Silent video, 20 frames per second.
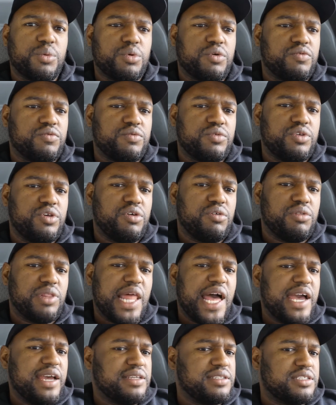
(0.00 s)
they were,
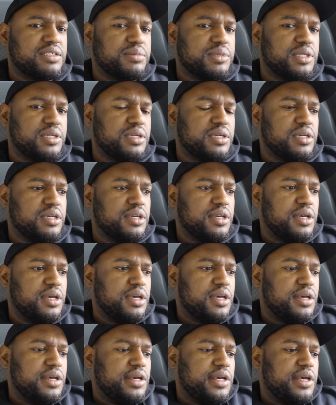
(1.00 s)
lying to me.
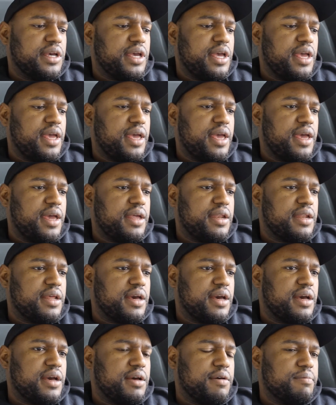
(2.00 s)
And
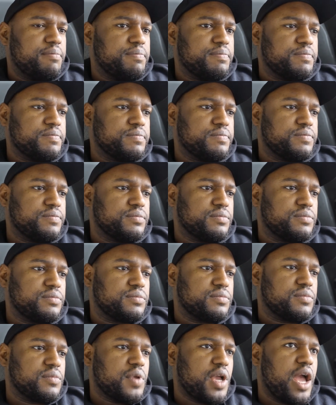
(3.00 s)

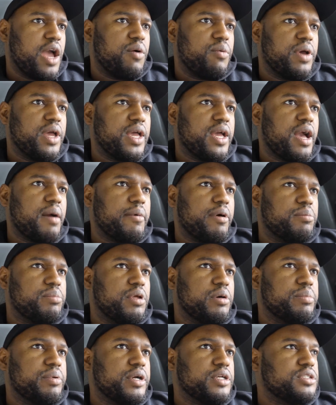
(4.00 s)
I went and got my
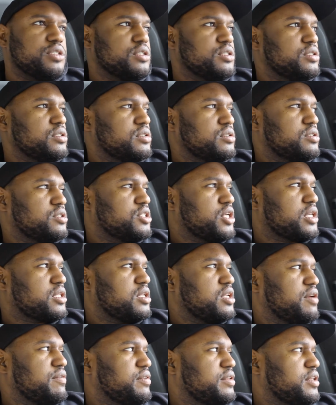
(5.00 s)
blood pressure checked
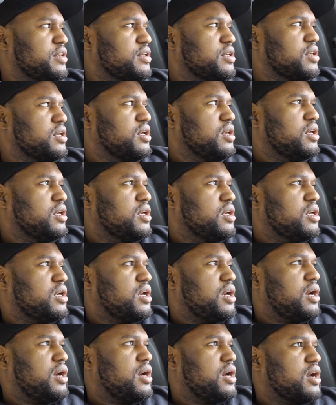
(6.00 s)
and everything.
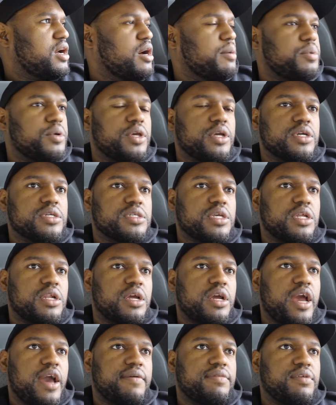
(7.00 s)
A couple years later
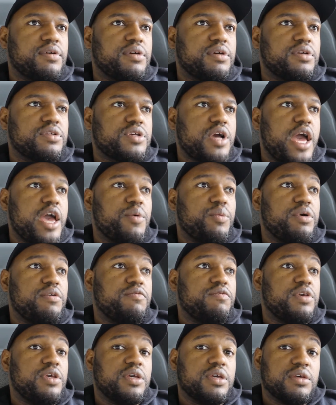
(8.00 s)
after, so I
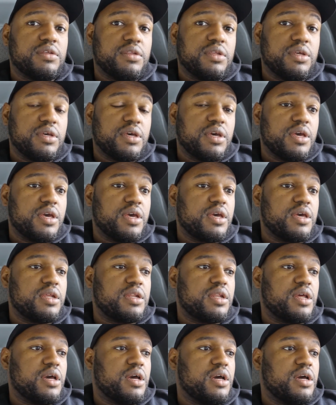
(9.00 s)
went vegan
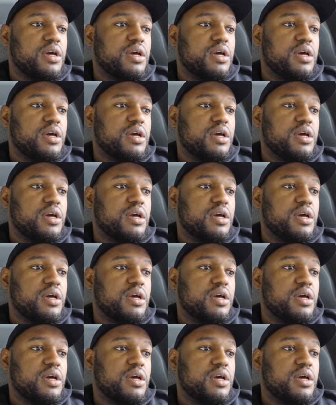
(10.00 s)
and,